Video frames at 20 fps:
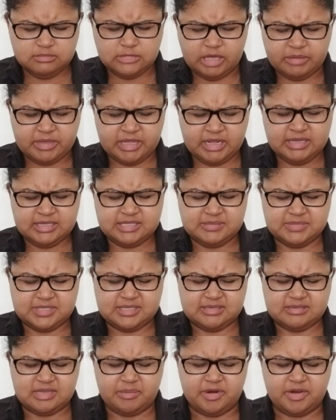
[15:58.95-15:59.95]
I'm getting some
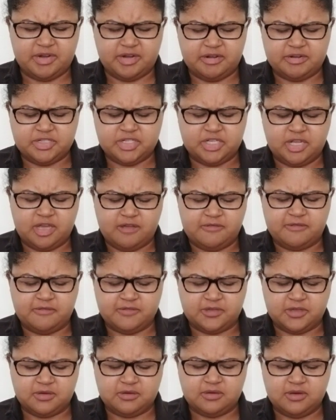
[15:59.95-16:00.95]
stubborn energy off of
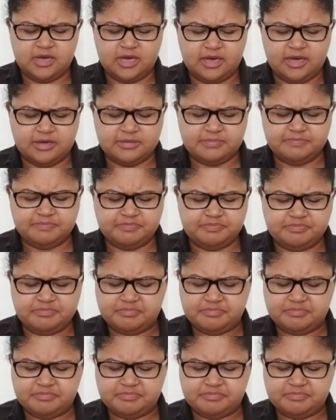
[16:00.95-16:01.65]
you. Um,